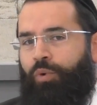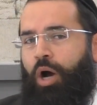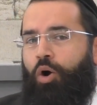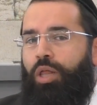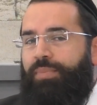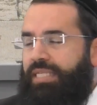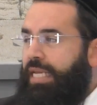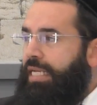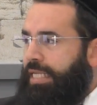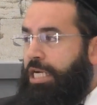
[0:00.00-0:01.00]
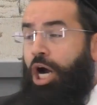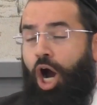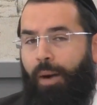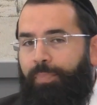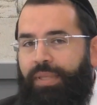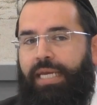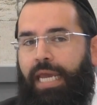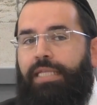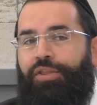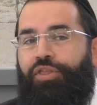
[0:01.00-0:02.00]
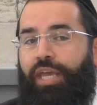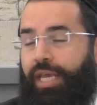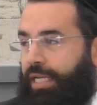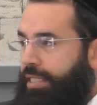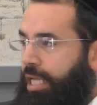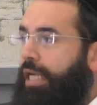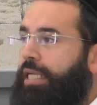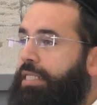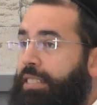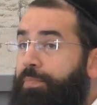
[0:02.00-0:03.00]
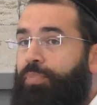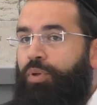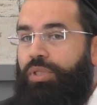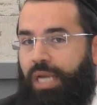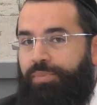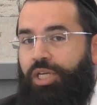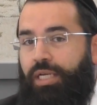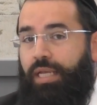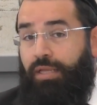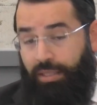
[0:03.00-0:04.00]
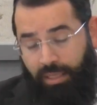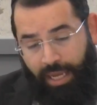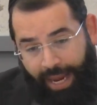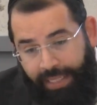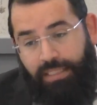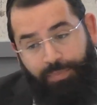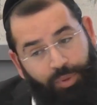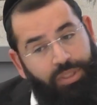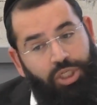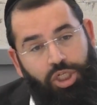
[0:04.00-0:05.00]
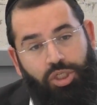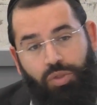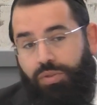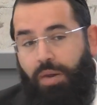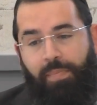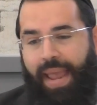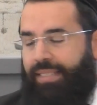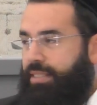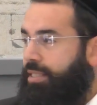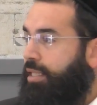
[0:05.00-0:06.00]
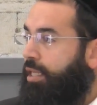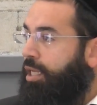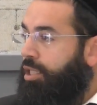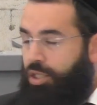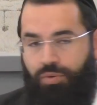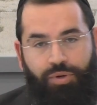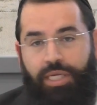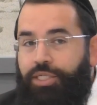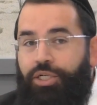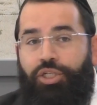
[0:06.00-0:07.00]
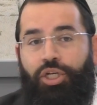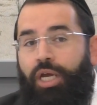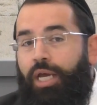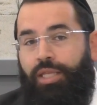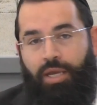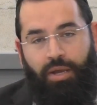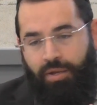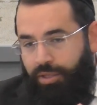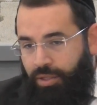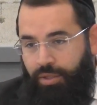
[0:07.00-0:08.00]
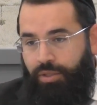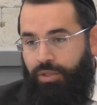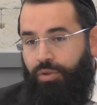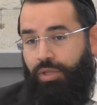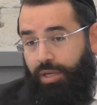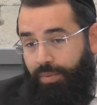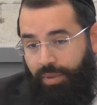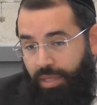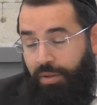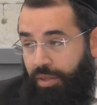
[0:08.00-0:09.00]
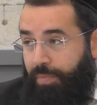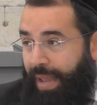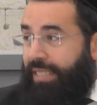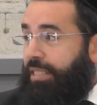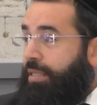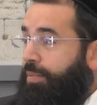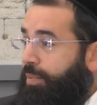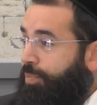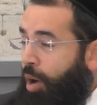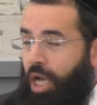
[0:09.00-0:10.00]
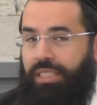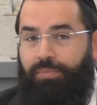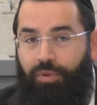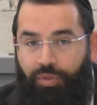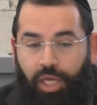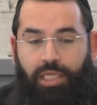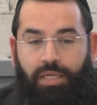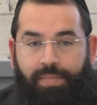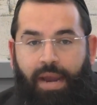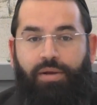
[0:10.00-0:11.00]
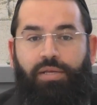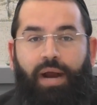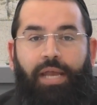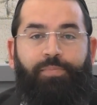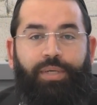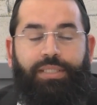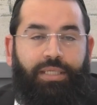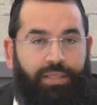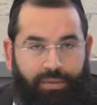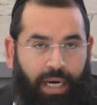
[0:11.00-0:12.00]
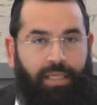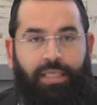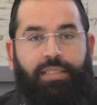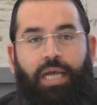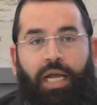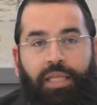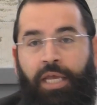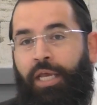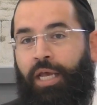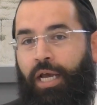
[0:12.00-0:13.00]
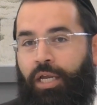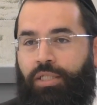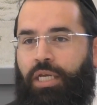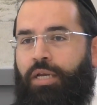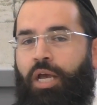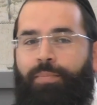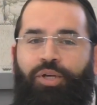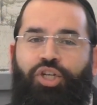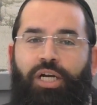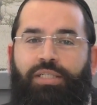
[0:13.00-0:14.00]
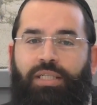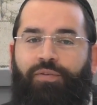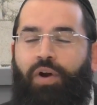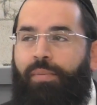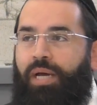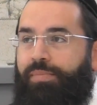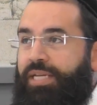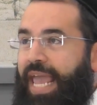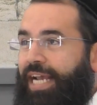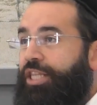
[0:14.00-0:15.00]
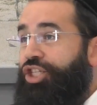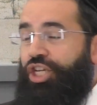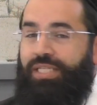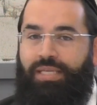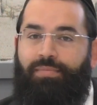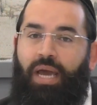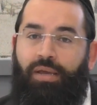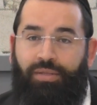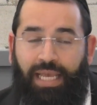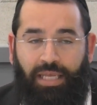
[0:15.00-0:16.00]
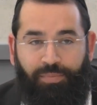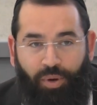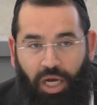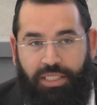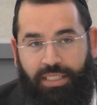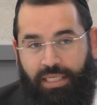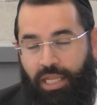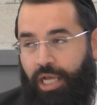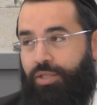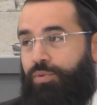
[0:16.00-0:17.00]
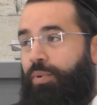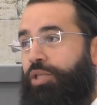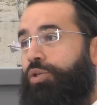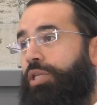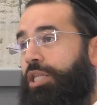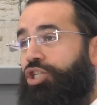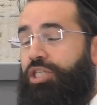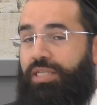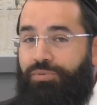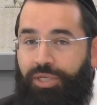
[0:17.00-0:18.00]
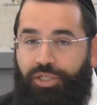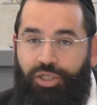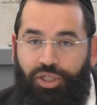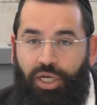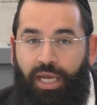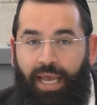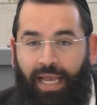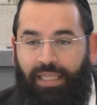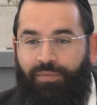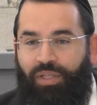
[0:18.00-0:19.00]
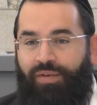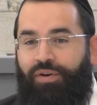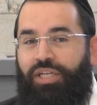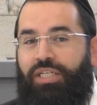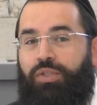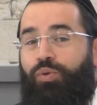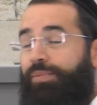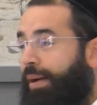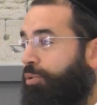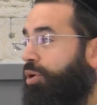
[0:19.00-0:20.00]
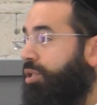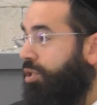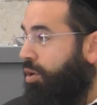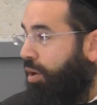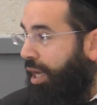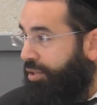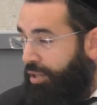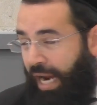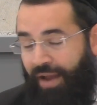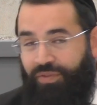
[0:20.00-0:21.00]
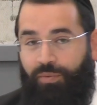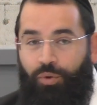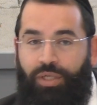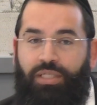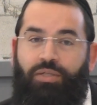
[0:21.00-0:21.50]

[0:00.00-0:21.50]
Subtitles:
all I'm saying is a complicated thing. It's not a simple subject, and hence a person should do their best to do research, to do the best possible thing to marry the right person, right? It's not, saying, but sure, so therefore I'm going to be negligent in my dating process and not do my due diligence and research, and then whatever Yisurim I'm going to go under afterwards is